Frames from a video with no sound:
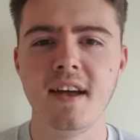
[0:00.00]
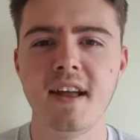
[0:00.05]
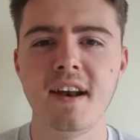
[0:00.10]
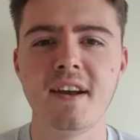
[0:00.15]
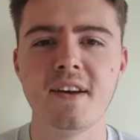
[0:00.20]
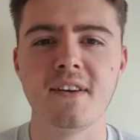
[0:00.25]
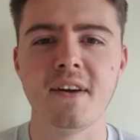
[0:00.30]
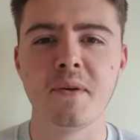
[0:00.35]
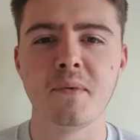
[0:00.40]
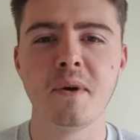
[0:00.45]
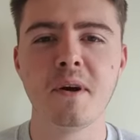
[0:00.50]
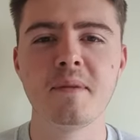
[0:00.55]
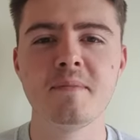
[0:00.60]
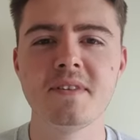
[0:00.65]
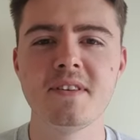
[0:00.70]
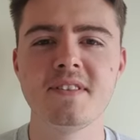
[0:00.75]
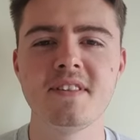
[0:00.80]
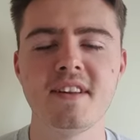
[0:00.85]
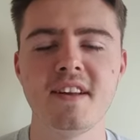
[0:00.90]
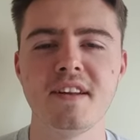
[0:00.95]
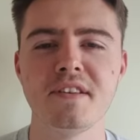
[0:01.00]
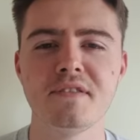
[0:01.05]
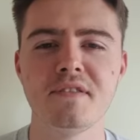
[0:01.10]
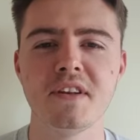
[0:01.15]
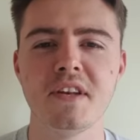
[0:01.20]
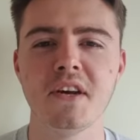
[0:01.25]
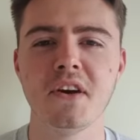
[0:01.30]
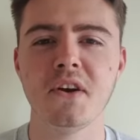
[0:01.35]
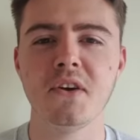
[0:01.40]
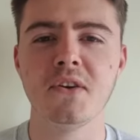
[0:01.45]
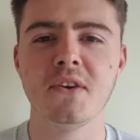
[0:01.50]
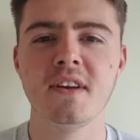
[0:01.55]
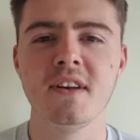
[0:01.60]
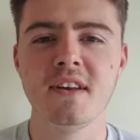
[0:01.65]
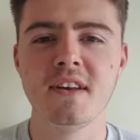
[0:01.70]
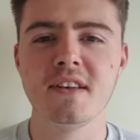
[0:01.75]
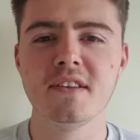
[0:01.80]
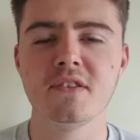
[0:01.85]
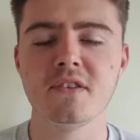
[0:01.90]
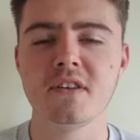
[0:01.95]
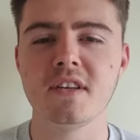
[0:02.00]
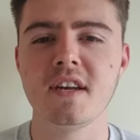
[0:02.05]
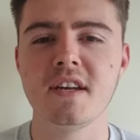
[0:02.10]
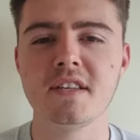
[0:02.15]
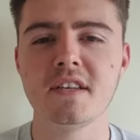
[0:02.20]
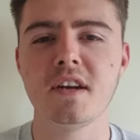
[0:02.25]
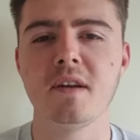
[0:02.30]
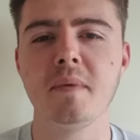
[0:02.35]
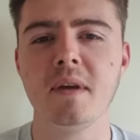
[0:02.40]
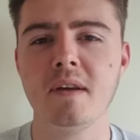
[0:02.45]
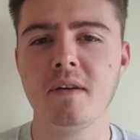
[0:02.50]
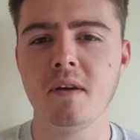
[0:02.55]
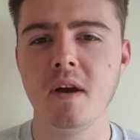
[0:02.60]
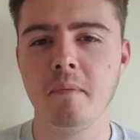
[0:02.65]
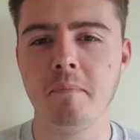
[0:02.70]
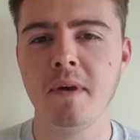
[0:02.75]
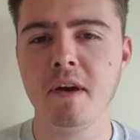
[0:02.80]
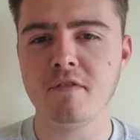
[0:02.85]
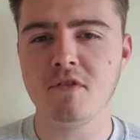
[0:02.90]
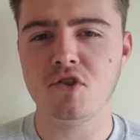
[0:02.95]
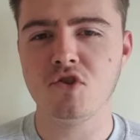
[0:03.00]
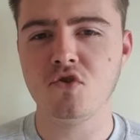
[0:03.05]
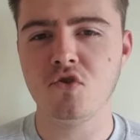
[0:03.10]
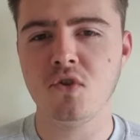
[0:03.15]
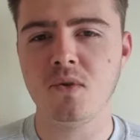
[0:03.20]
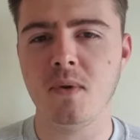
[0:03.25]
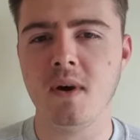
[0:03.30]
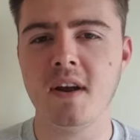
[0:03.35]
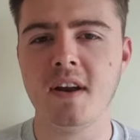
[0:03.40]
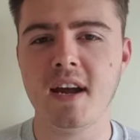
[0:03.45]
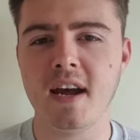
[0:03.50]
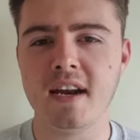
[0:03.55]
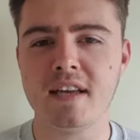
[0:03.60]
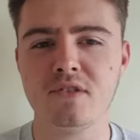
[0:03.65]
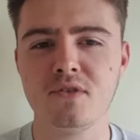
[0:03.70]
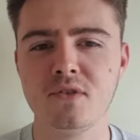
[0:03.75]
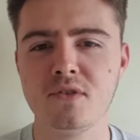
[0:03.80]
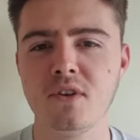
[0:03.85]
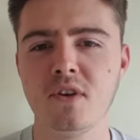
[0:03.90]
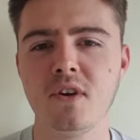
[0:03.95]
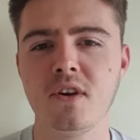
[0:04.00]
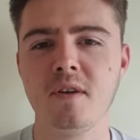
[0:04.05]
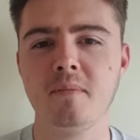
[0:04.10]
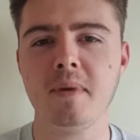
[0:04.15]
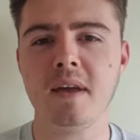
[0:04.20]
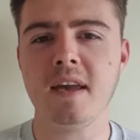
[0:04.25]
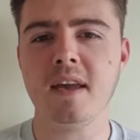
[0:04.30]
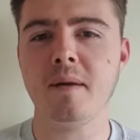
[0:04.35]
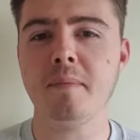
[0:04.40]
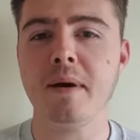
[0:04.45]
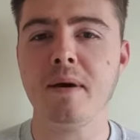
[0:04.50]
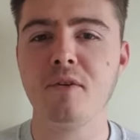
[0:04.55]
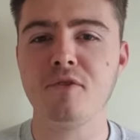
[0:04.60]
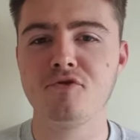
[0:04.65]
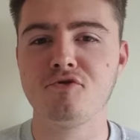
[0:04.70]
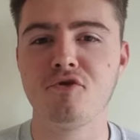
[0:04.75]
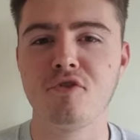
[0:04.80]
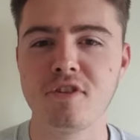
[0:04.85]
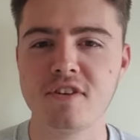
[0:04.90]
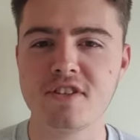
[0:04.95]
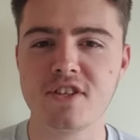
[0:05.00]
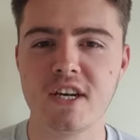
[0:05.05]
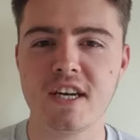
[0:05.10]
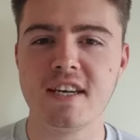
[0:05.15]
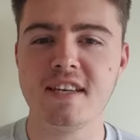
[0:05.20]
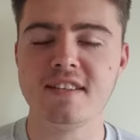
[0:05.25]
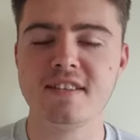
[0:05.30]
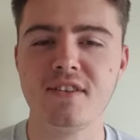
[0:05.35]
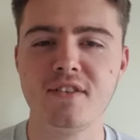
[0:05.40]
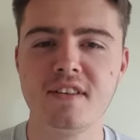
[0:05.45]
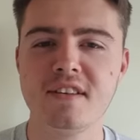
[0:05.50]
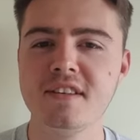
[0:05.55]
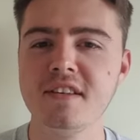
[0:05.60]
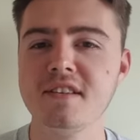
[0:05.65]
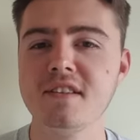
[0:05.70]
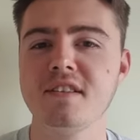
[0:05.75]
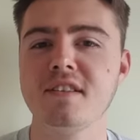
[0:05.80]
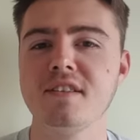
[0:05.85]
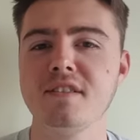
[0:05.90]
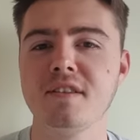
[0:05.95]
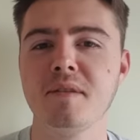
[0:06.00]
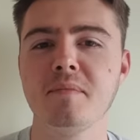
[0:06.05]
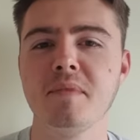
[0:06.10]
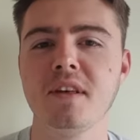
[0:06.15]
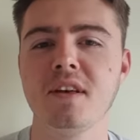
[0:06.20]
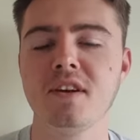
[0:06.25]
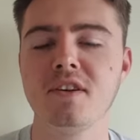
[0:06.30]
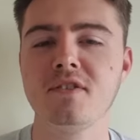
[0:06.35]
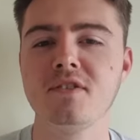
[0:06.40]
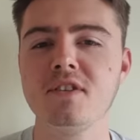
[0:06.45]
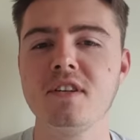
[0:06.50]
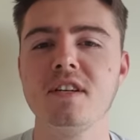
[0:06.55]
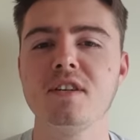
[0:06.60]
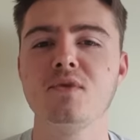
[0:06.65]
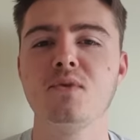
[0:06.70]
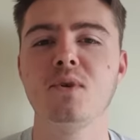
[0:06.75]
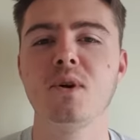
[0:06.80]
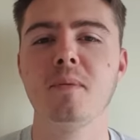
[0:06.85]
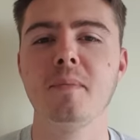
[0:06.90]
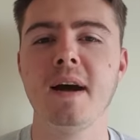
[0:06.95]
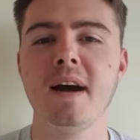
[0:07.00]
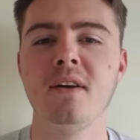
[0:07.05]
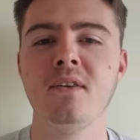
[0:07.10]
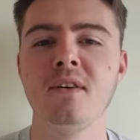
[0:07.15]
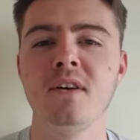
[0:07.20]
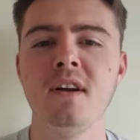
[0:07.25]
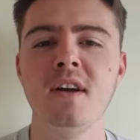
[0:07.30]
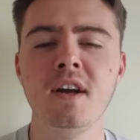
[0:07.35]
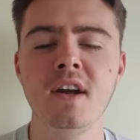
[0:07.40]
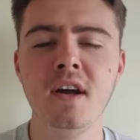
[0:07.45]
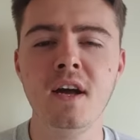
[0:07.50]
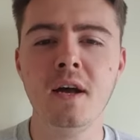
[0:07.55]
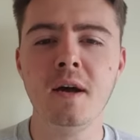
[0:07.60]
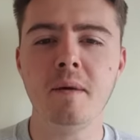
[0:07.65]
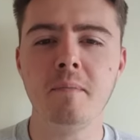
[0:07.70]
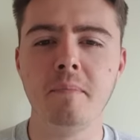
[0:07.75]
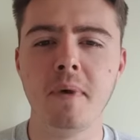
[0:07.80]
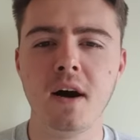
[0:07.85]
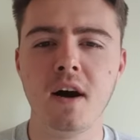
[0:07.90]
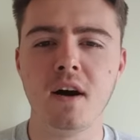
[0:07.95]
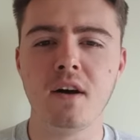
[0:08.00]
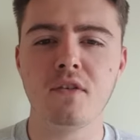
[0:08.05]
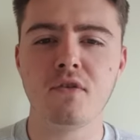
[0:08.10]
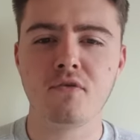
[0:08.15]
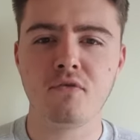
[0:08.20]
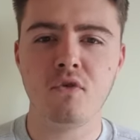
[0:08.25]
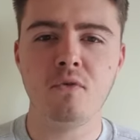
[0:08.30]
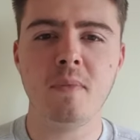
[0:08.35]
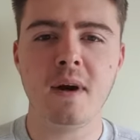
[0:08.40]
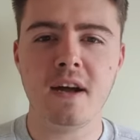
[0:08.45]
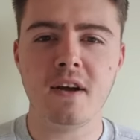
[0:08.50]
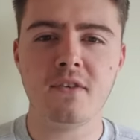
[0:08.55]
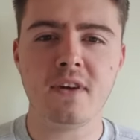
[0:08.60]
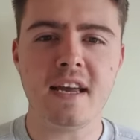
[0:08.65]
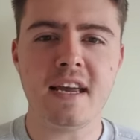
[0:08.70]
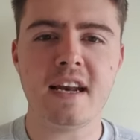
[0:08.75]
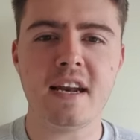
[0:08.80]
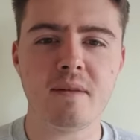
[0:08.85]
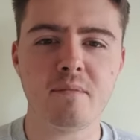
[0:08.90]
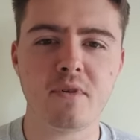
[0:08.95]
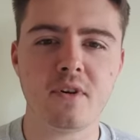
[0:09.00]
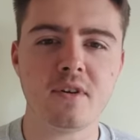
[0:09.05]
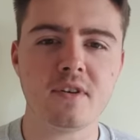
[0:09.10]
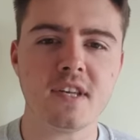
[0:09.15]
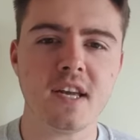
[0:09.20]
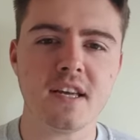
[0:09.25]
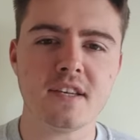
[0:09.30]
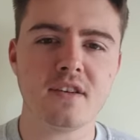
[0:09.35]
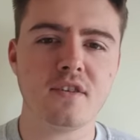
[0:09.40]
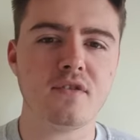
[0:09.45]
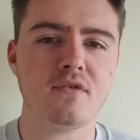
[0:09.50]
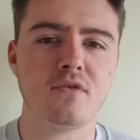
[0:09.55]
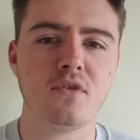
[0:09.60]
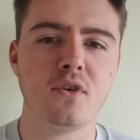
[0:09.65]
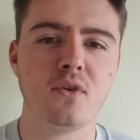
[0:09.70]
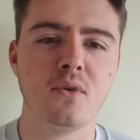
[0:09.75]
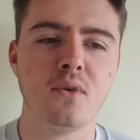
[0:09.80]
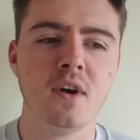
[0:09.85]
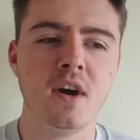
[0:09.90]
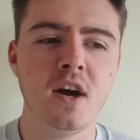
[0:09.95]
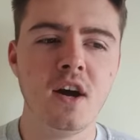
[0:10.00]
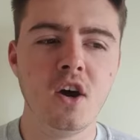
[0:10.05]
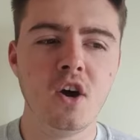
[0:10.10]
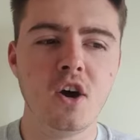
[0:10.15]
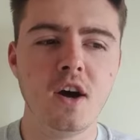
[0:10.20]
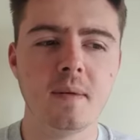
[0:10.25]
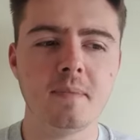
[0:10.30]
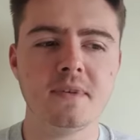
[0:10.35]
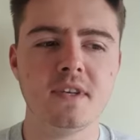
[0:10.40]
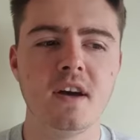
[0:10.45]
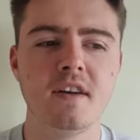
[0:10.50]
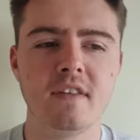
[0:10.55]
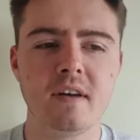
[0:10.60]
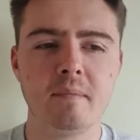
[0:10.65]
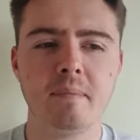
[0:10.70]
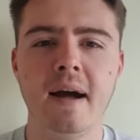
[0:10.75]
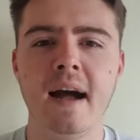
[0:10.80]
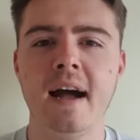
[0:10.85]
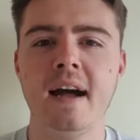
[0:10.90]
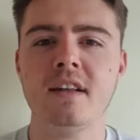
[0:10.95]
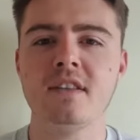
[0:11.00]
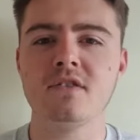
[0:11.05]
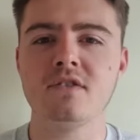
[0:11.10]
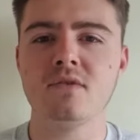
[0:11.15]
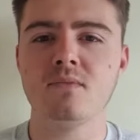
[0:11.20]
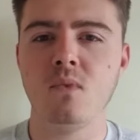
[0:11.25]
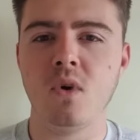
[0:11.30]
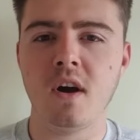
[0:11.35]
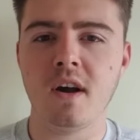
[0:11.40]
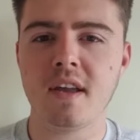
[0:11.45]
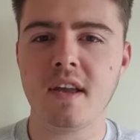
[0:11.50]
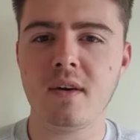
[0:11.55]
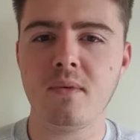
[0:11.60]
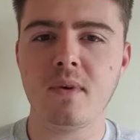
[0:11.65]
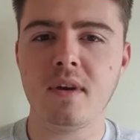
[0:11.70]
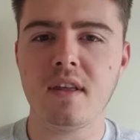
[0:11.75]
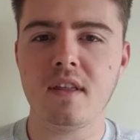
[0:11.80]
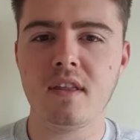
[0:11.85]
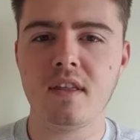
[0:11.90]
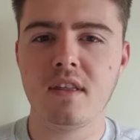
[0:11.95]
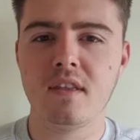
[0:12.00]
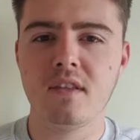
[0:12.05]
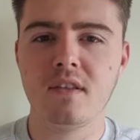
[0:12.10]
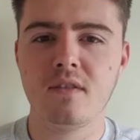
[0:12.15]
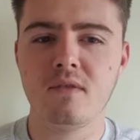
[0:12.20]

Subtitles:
Hello and welcome to today's video. So today's going to be a bit of a short one, and it's also going to be about astrology. So this isn't something I usually talk about, but through my own healing process and through observing patterns, working with